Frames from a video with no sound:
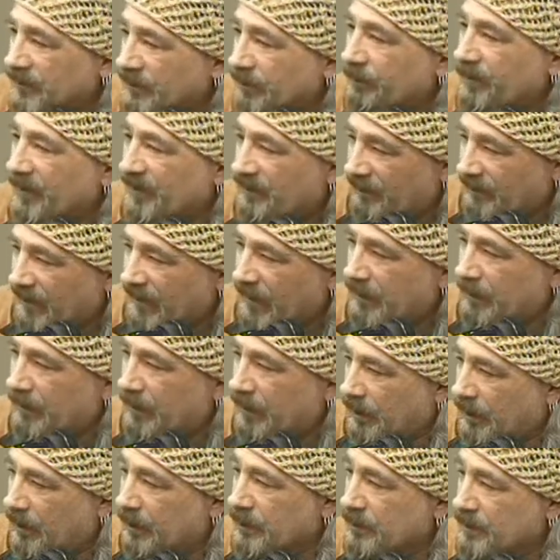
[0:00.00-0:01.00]
a big fan of
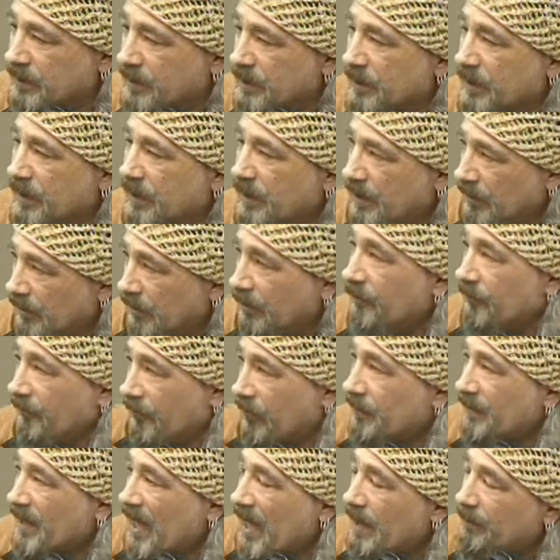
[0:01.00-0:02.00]
hers
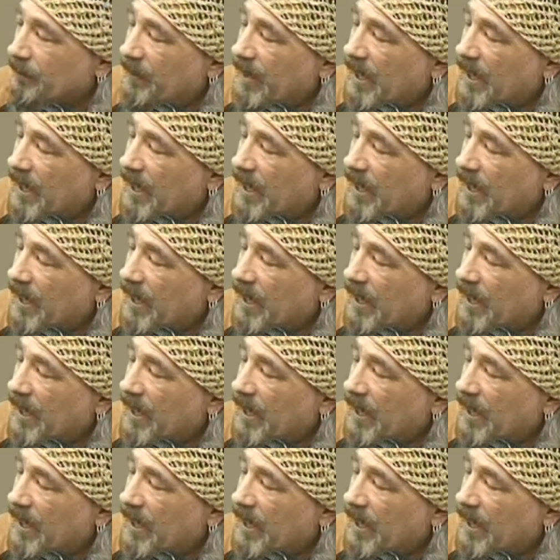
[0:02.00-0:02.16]
from that